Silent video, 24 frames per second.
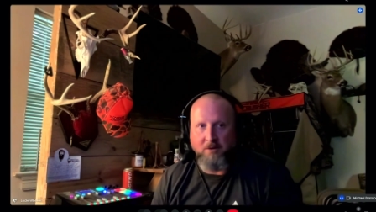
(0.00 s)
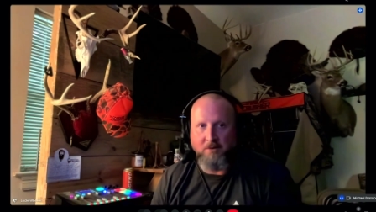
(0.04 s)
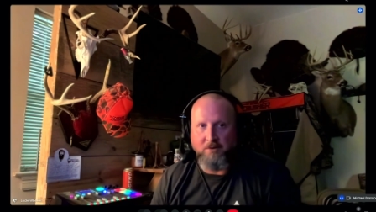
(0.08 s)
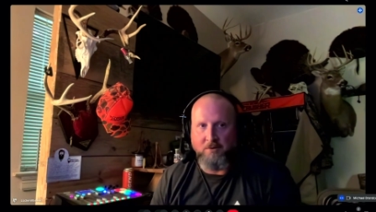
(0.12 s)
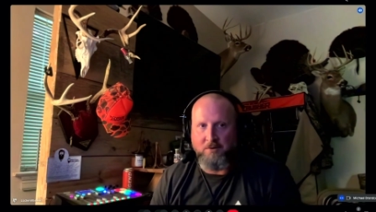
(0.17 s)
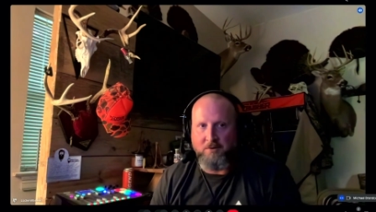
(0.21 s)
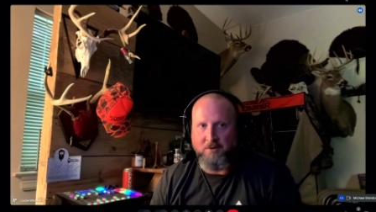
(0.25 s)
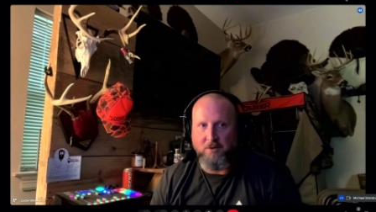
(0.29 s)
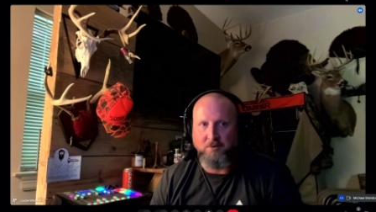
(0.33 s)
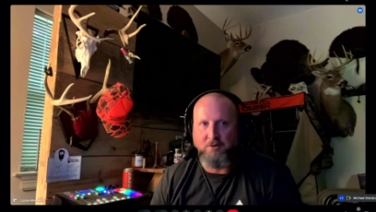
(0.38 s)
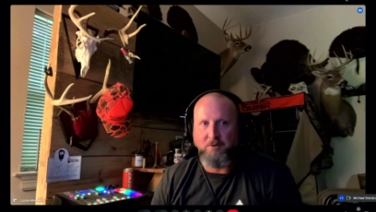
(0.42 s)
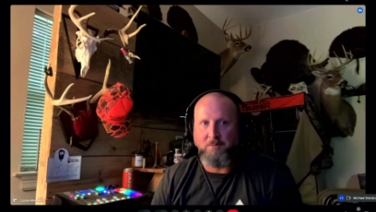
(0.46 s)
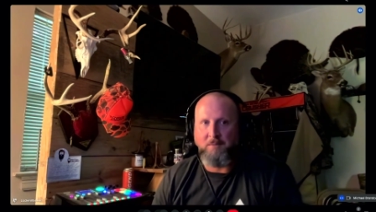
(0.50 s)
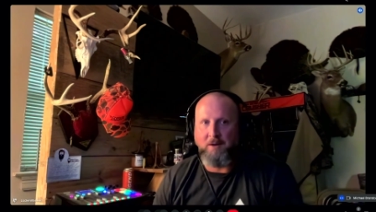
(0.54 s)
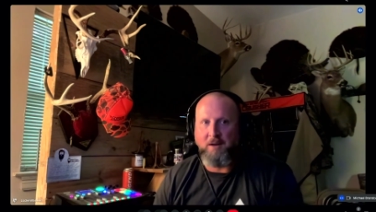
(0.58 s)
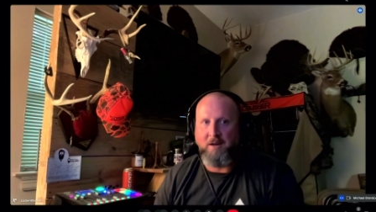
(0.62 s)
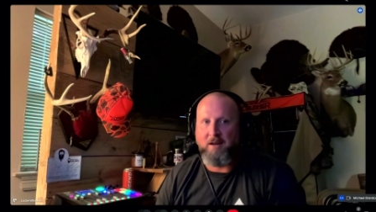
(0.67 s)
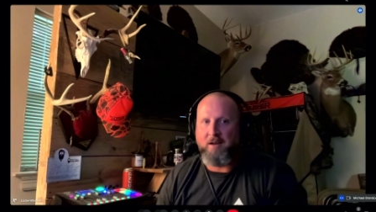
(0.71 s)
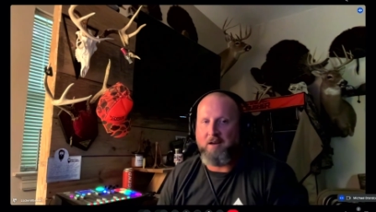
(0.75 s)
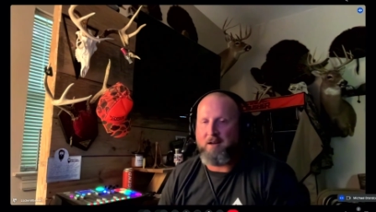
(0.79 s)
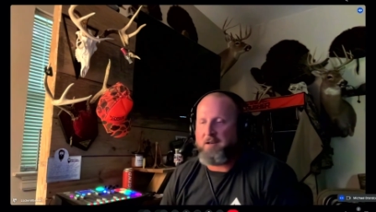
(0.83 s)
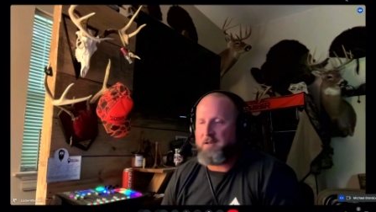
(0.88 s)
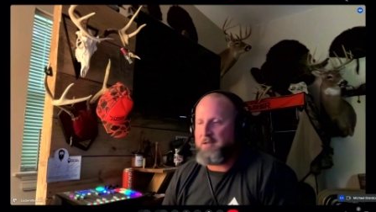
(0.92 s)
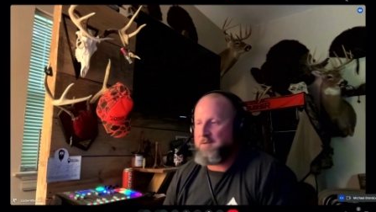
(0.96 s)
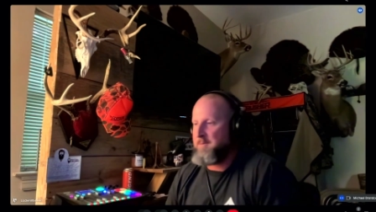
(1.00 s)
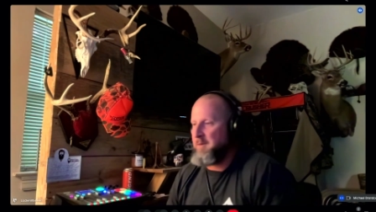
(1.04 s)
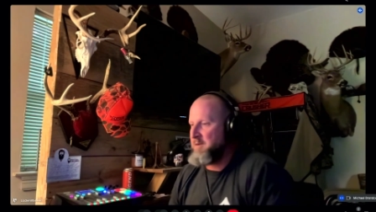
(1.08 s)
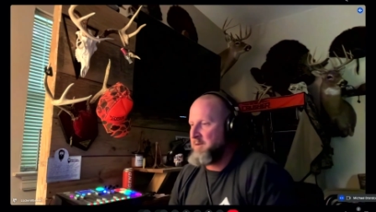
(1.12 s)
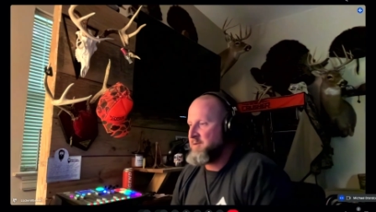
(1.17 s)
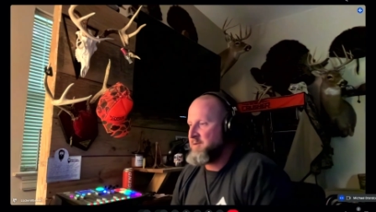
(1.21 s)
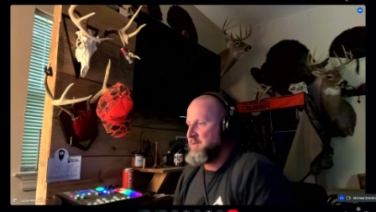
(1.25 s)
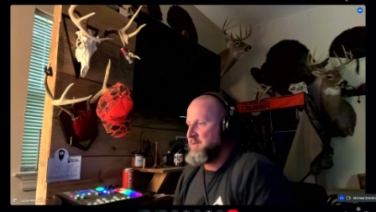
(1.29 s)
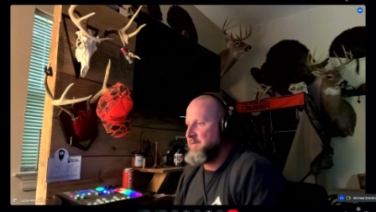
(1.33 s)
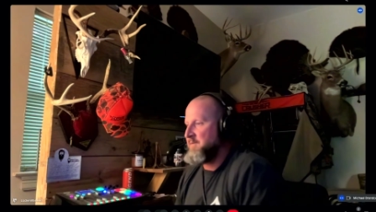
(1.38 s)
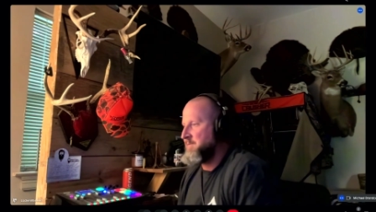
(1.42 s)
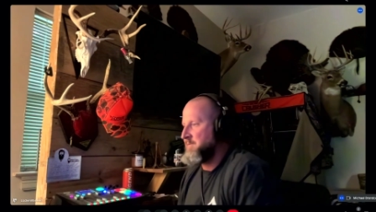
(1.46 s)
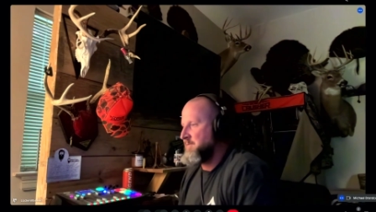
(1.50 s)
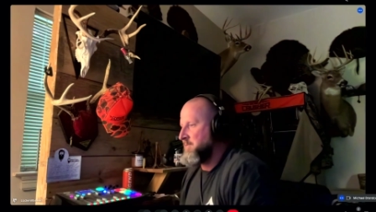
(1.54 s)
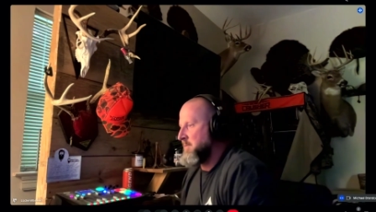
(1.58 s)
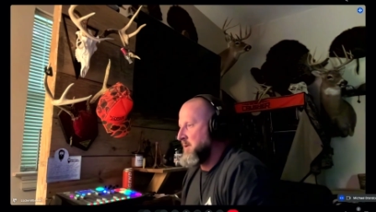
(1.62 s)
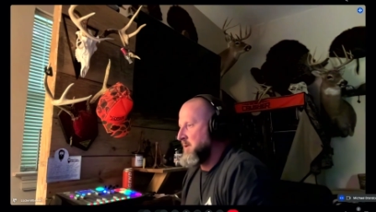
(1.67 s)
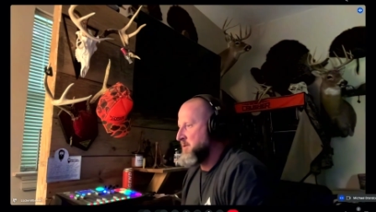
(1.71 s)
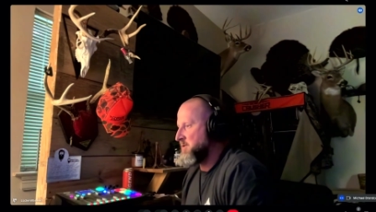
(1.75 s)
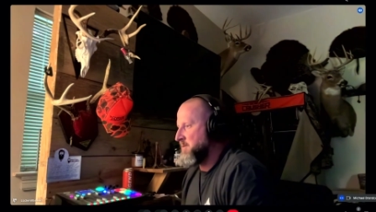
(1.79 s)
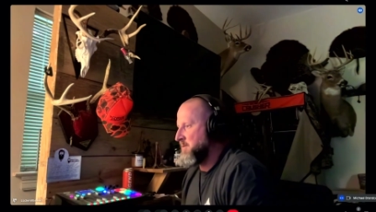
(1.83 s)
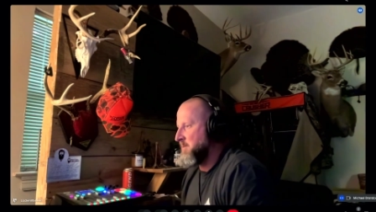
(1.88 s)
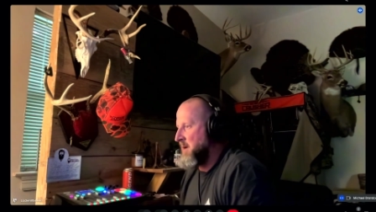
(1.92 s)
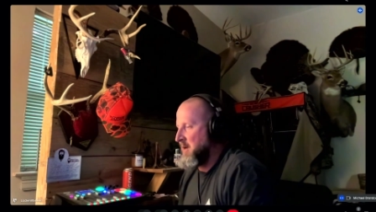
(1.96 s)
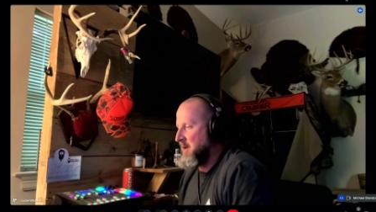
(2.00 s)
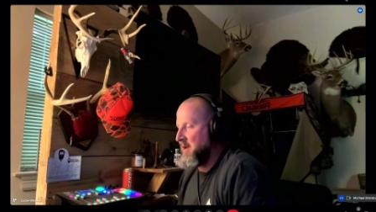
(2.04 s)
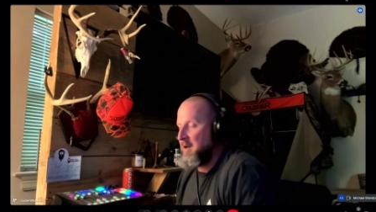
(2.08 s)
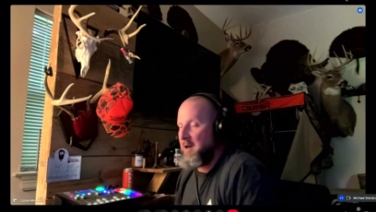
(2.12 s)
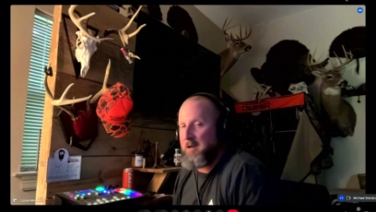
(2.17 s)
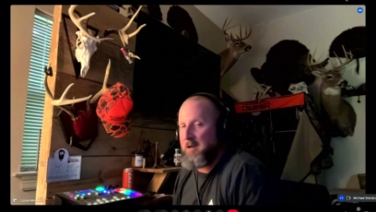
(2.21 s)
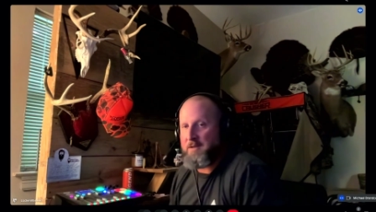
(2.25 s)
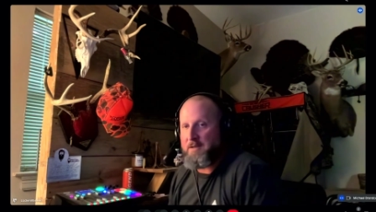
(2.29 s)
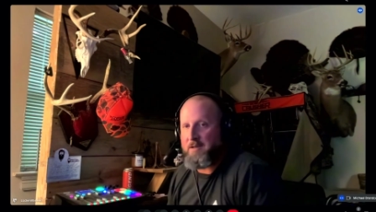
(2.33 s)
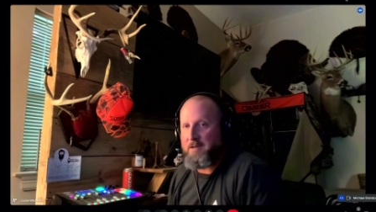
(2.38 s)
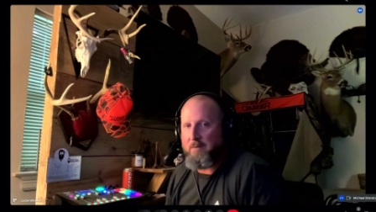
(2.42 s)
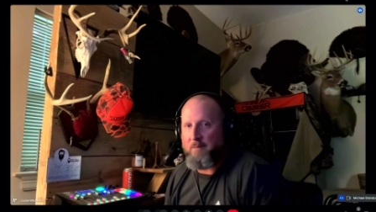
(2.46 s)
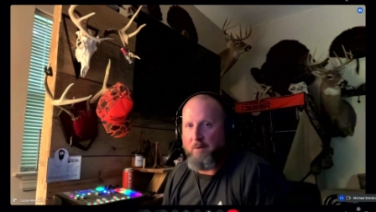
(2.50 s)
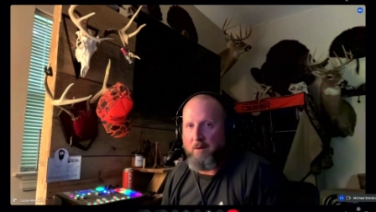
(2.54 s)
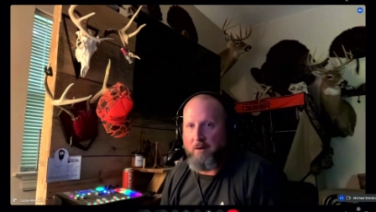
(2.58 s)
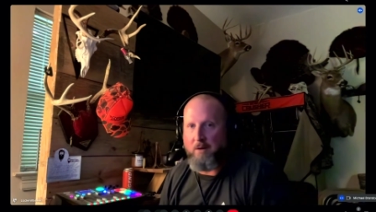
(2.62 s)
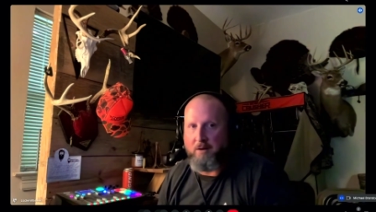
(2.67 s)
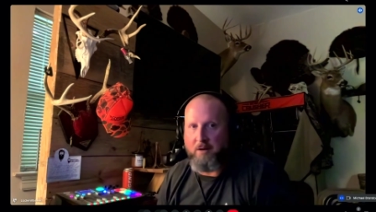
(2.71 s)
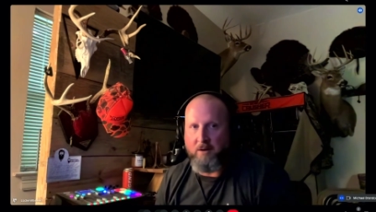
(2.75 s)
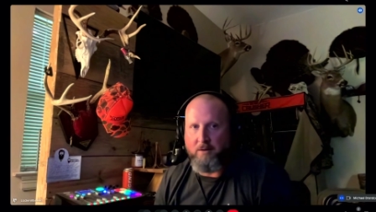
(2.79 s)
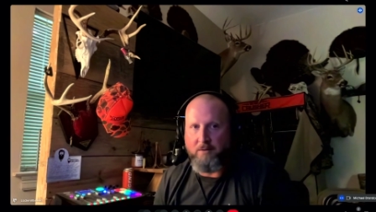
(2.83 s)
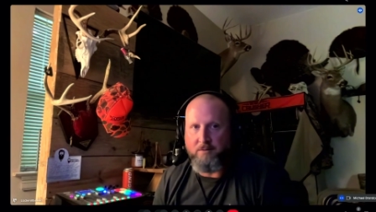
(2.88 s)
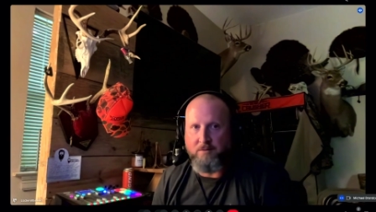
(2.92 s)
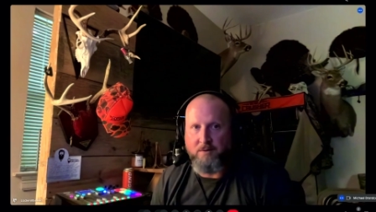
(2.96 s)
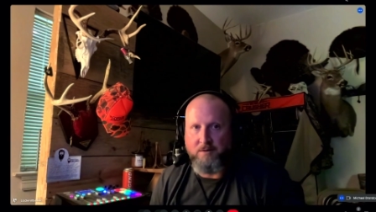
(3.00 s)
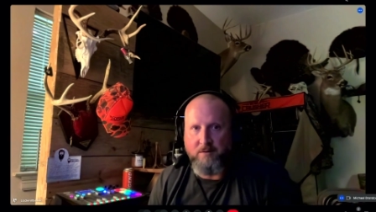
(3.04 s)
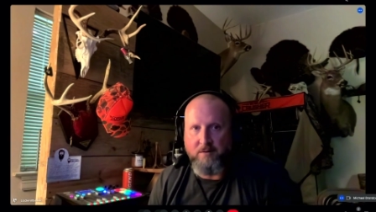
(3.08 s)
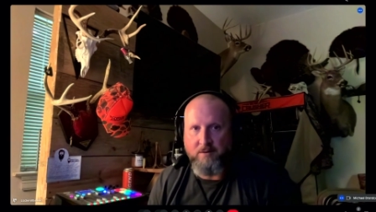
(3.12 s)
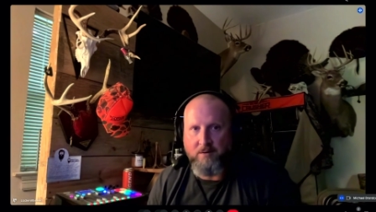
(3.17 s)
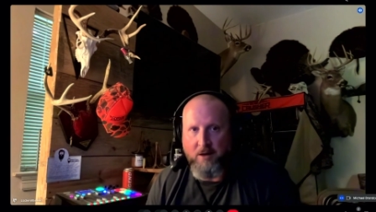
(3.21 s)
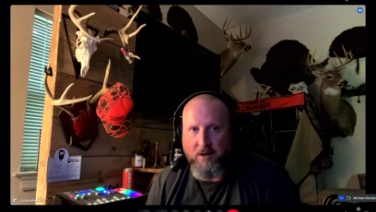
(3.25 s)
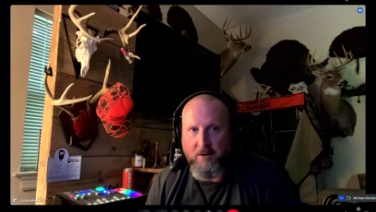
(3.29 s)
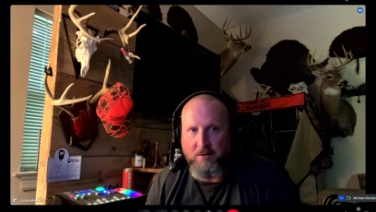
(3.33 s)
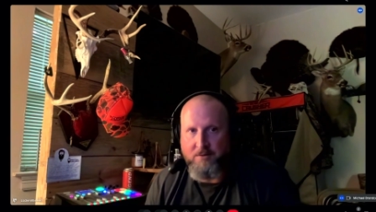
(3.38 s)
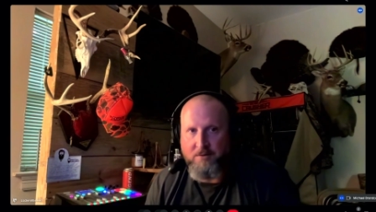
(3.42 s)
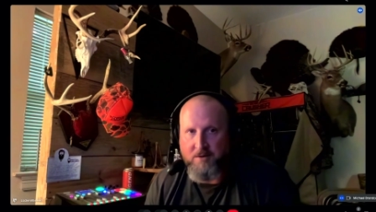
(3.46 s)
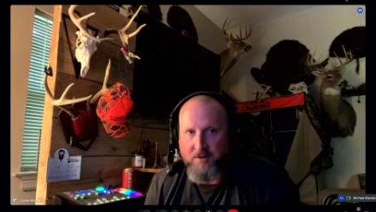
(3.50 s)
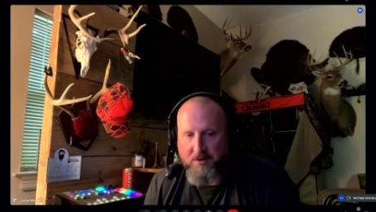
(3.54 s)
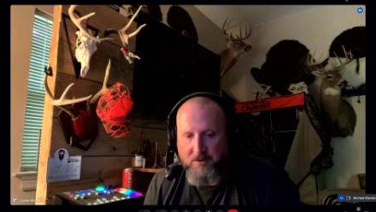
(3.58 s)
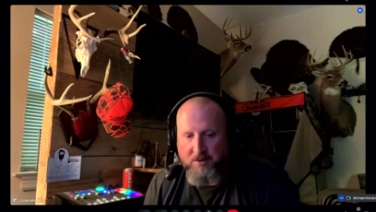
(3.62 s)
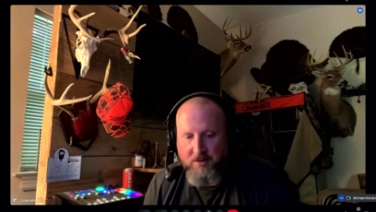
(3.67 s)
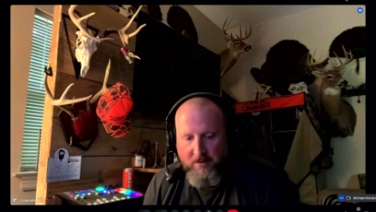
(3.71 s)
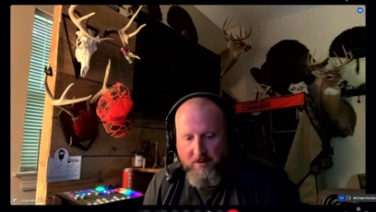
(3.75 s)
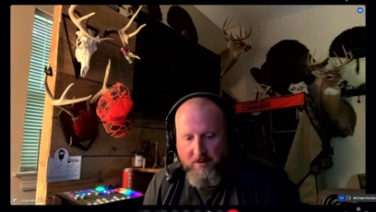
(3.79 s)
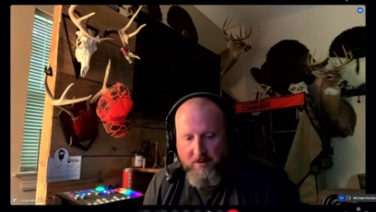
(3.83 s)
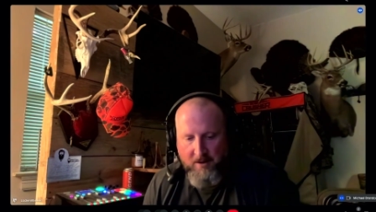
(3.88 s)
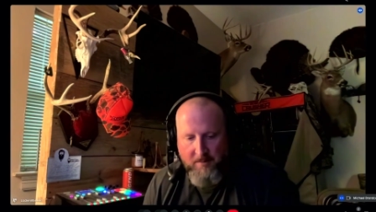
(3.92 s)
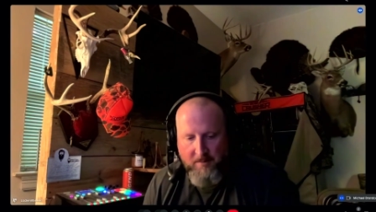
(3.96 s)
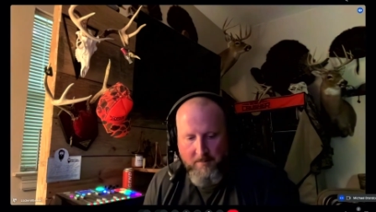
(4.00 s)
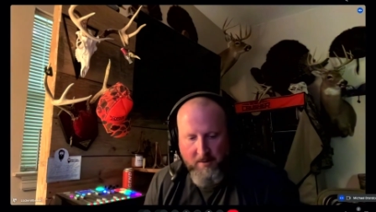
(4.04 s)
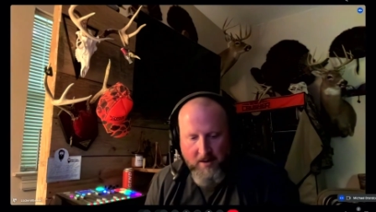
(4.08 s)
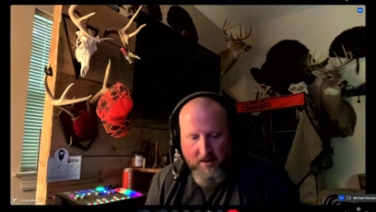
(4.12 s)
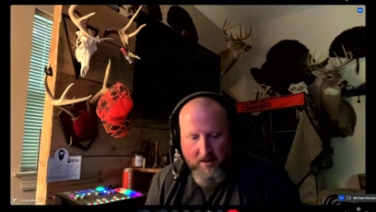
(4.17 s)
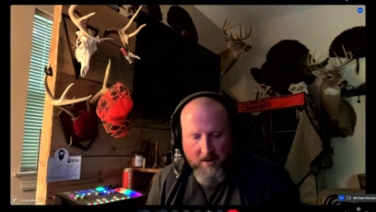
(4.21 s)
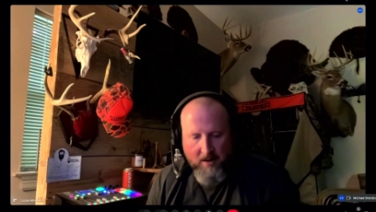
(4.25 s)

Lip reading: social media, because most of my content work goes to Skre. But